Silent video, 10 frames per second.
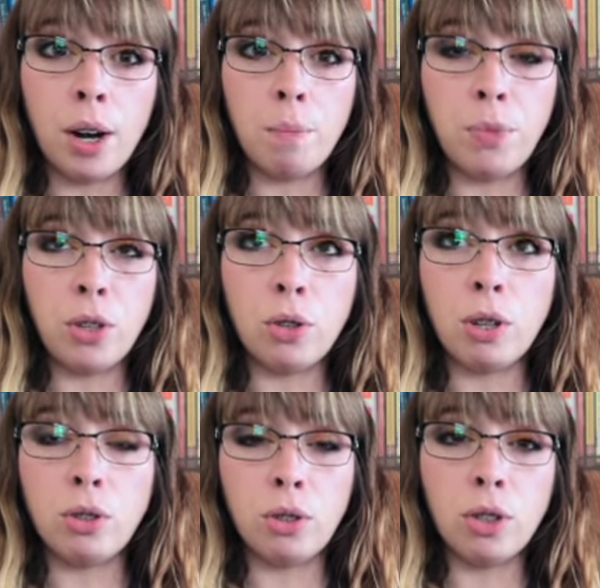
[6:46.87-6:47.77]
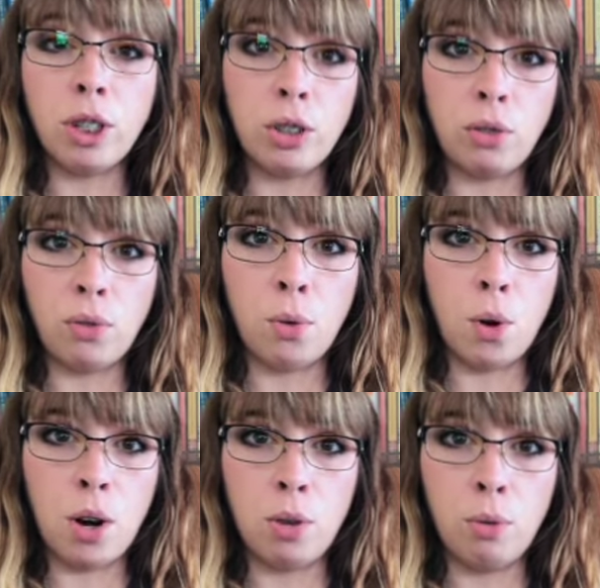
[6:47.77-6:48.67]
These are slurs
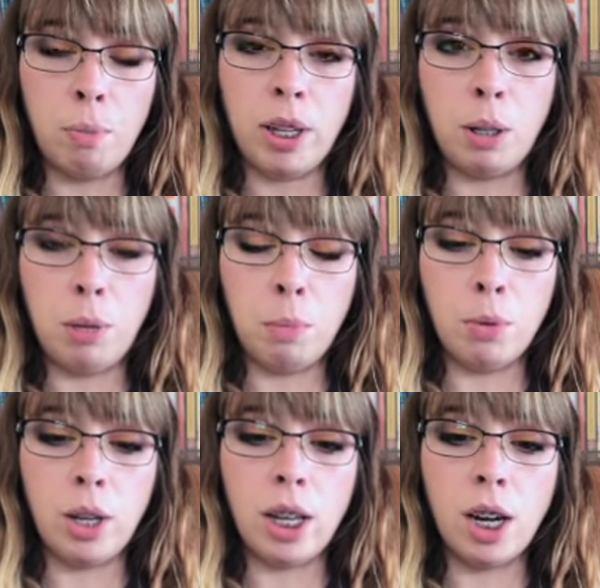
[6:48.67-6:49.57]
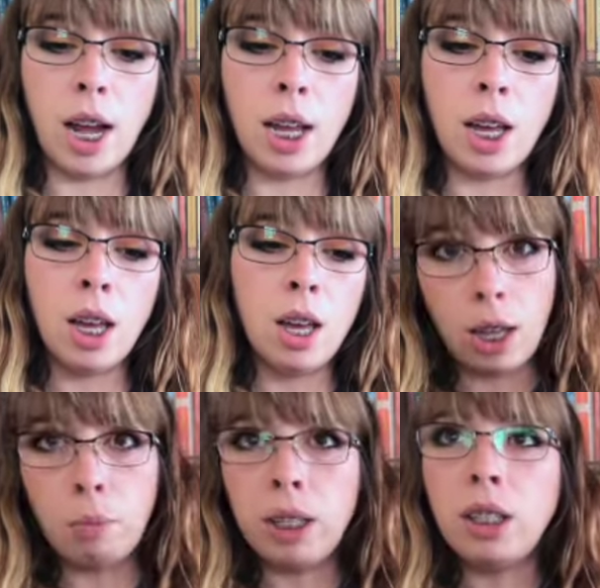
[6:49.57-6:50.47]
for the Romani people, and I
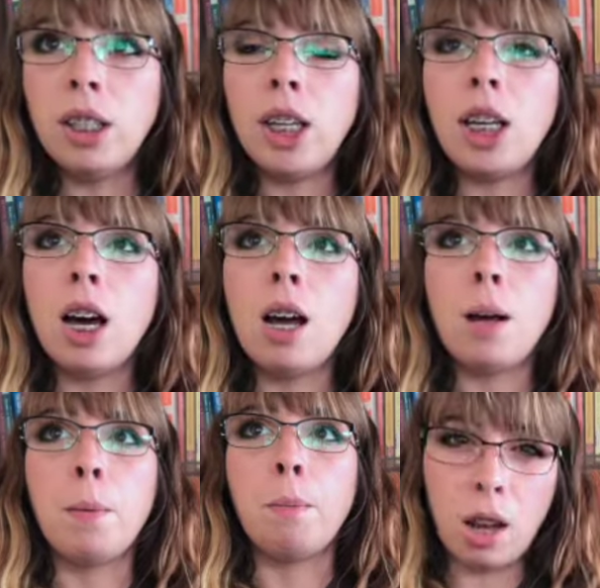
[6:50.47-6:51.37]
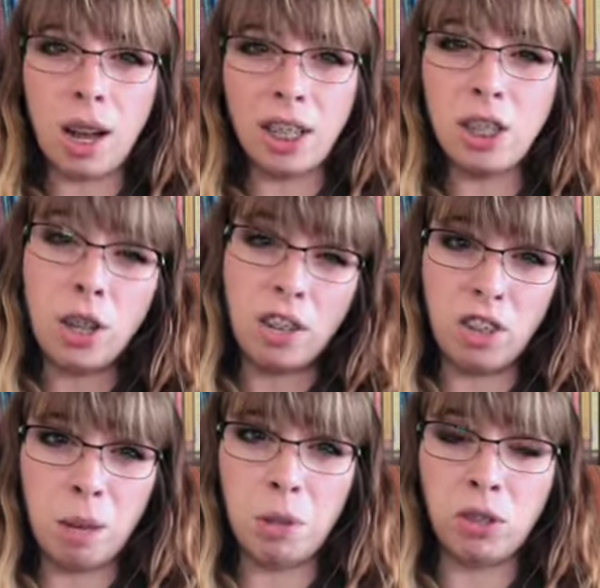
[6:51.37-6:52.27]
admittedly I need to
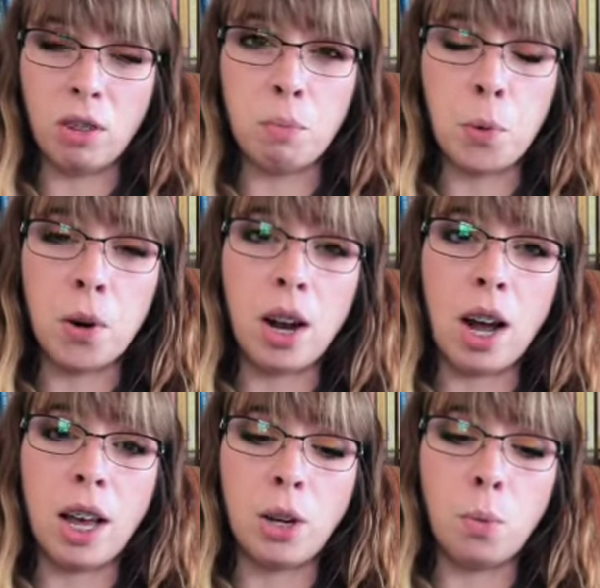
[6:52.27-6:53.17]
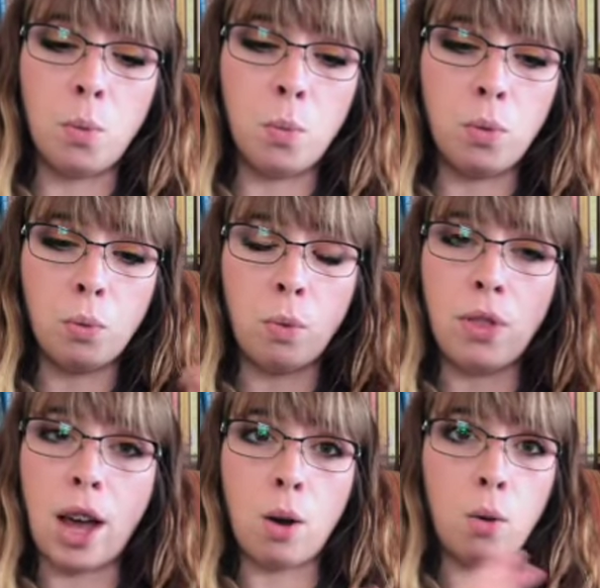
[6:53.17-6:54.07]
educate myself more on what
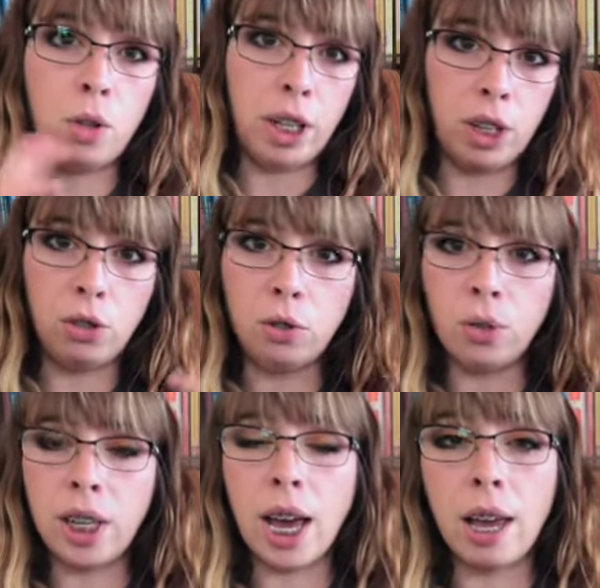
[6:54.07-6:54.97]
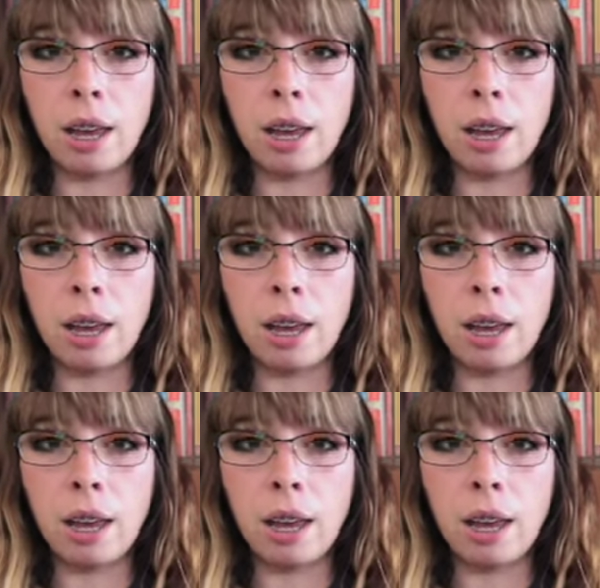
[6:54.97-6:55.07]
that whole history.